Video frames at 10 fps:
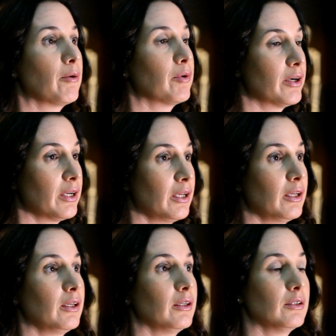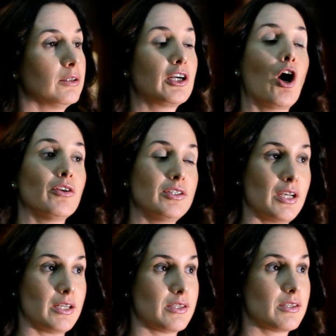to our
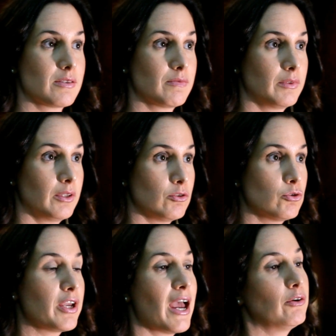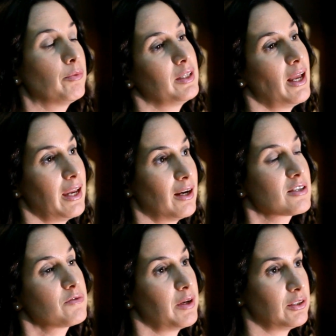continence, together with anal
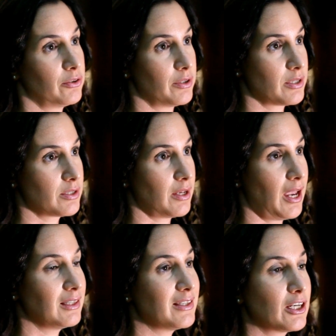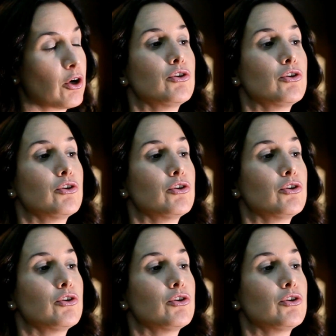sphincters, and they